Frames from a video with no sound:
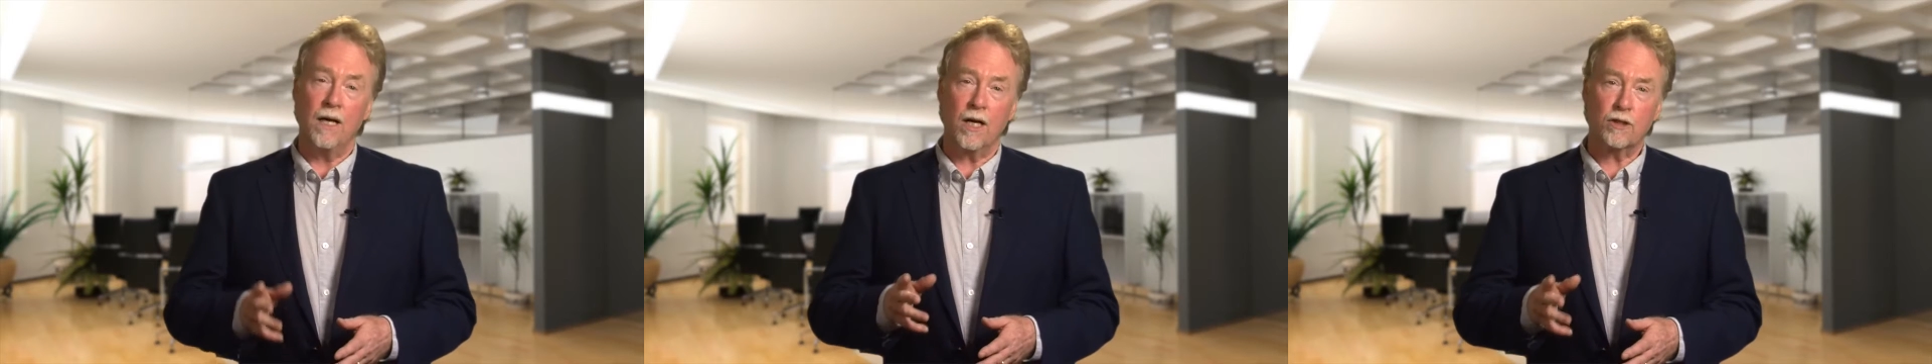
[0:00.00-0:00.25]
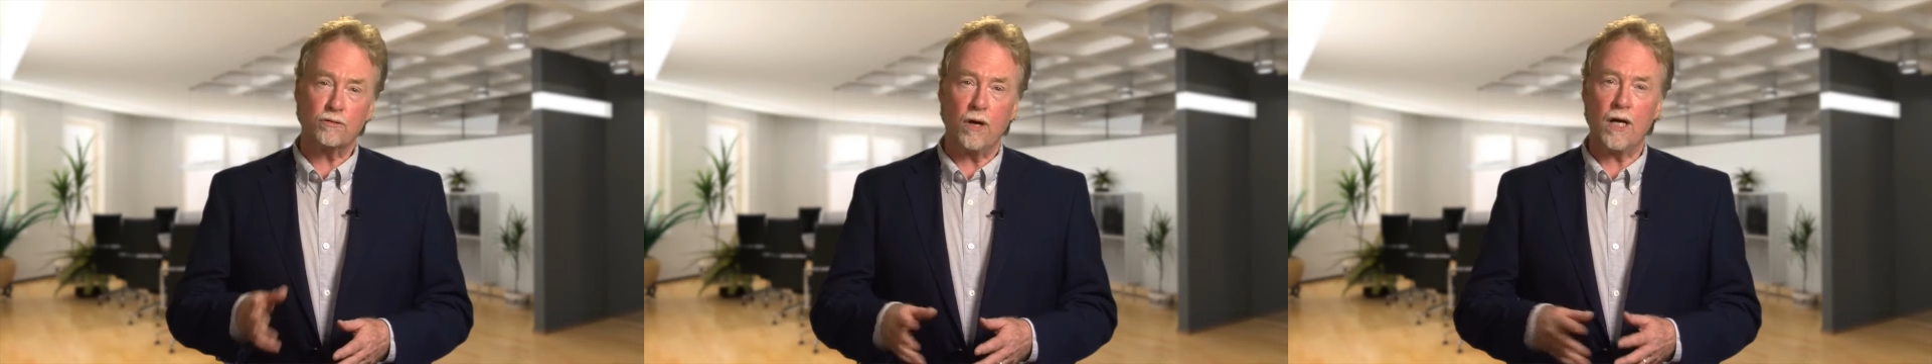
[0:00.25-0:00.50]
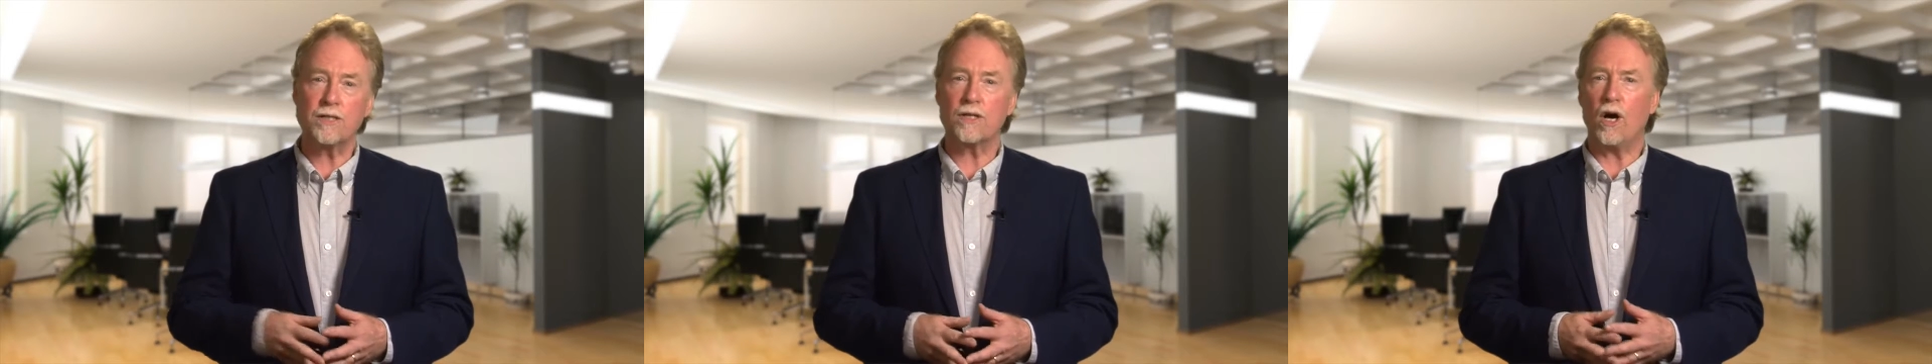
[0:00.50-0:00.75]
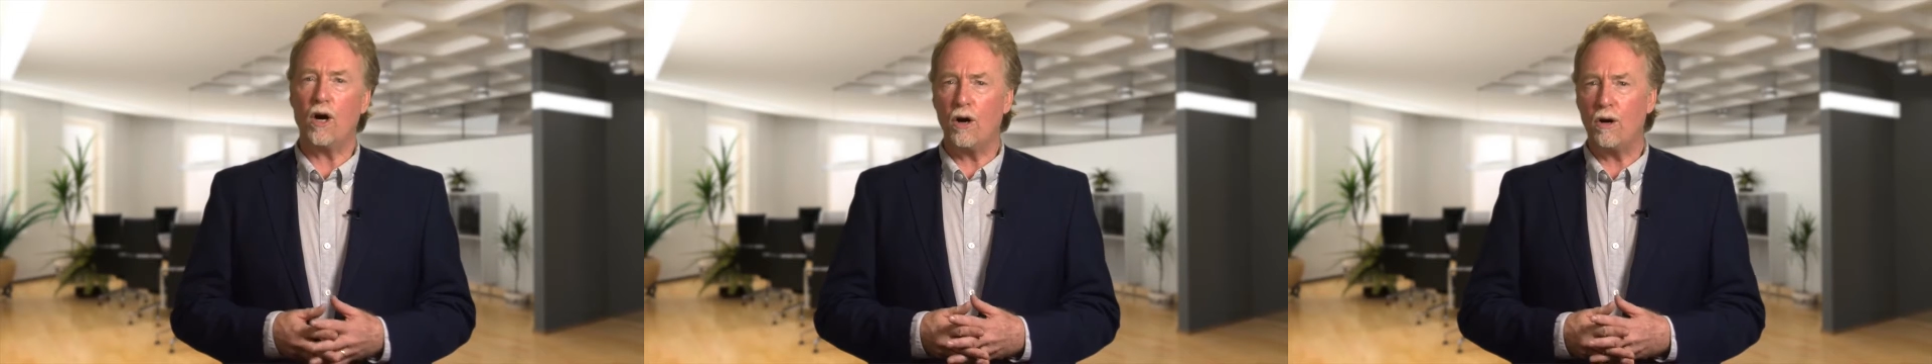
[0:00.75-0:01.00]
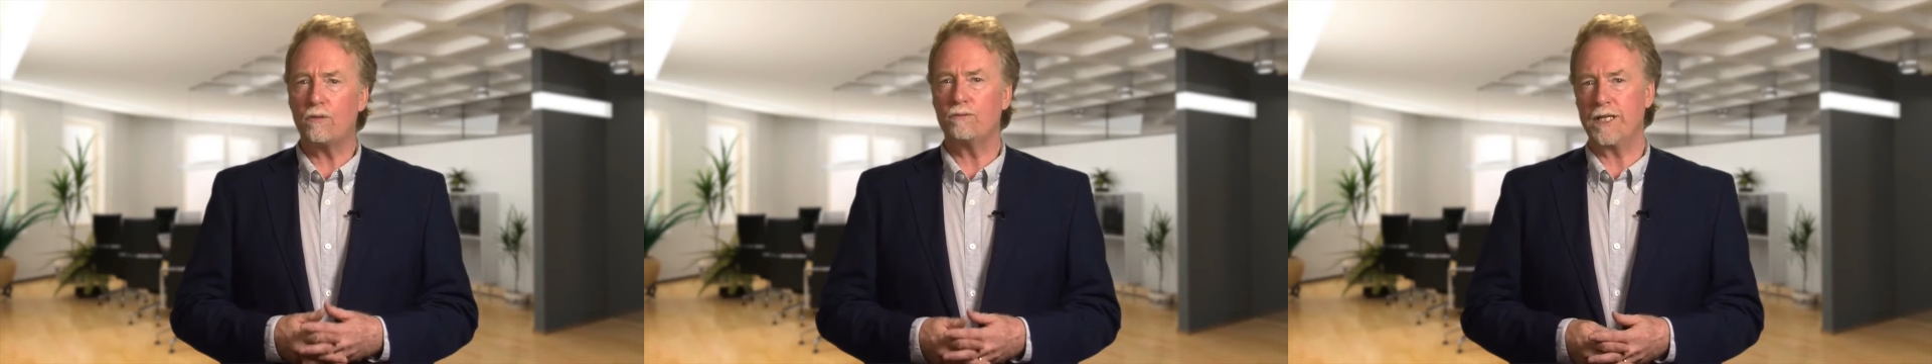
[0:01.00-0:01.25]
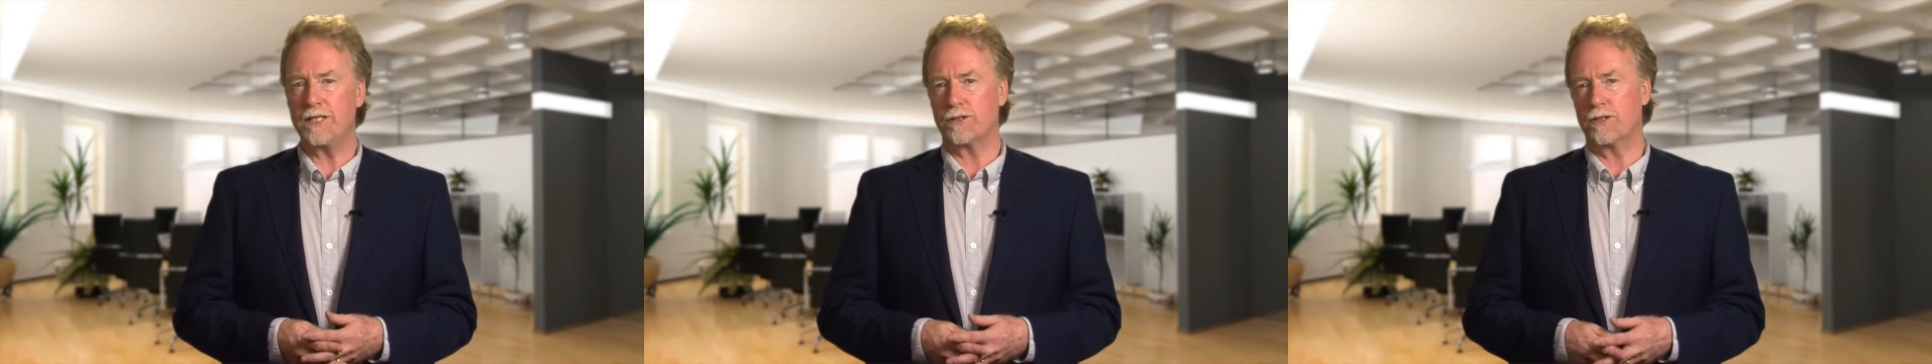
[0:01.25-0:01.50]
Across all
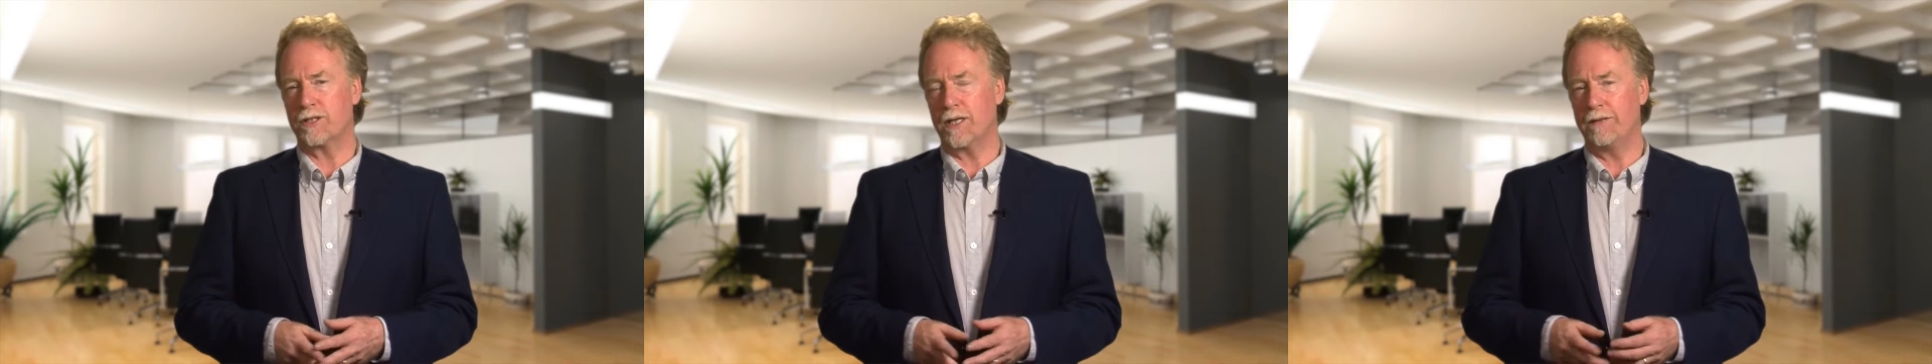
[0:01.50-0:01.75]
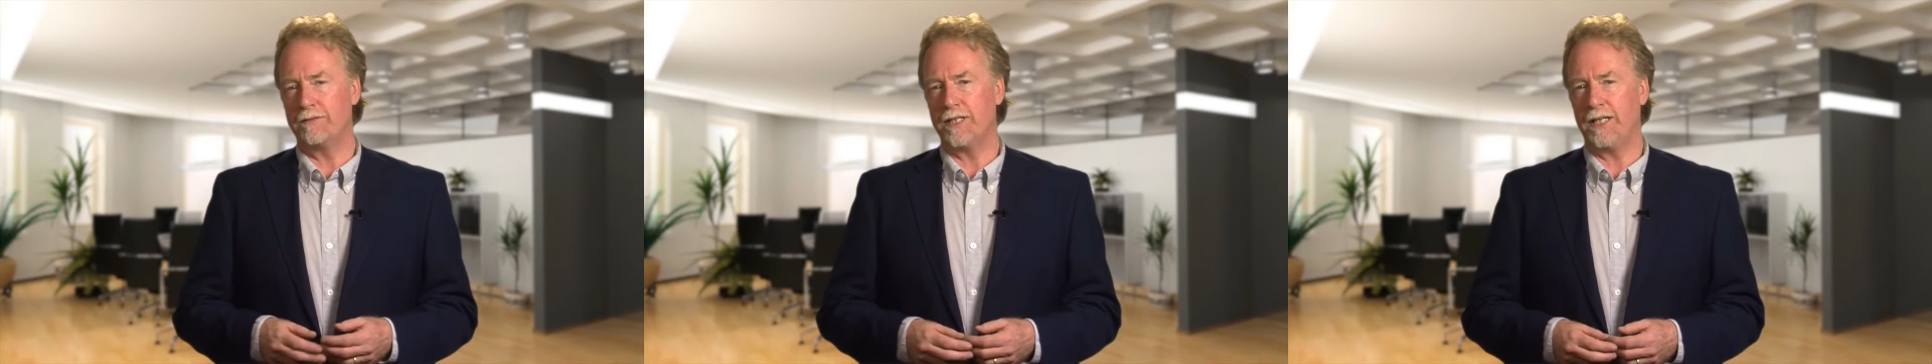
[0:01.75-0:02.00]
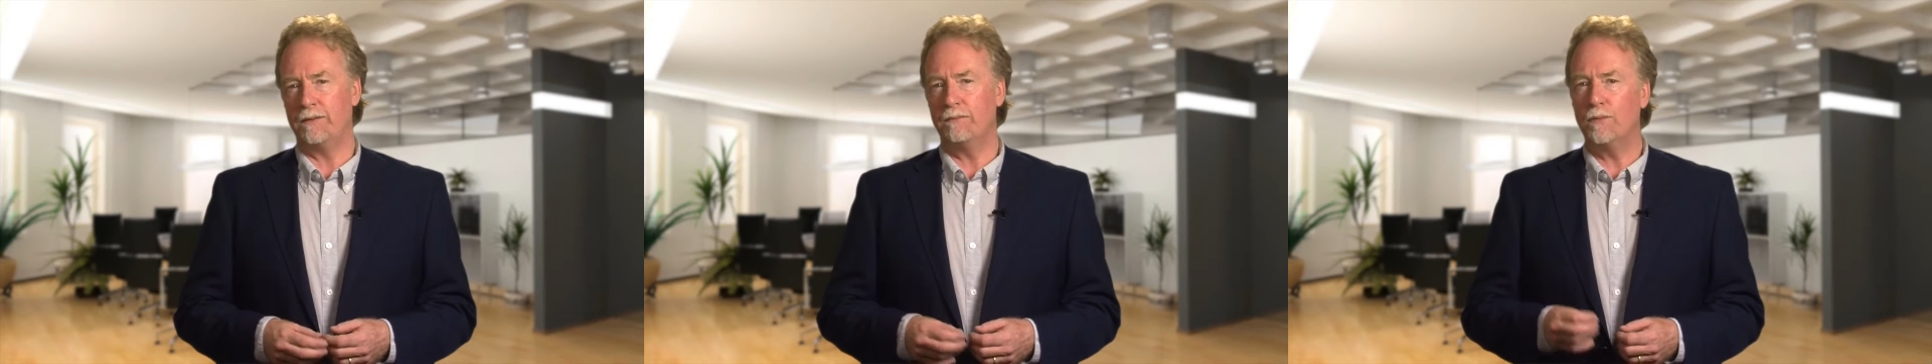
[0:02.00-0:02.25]
research I've seen,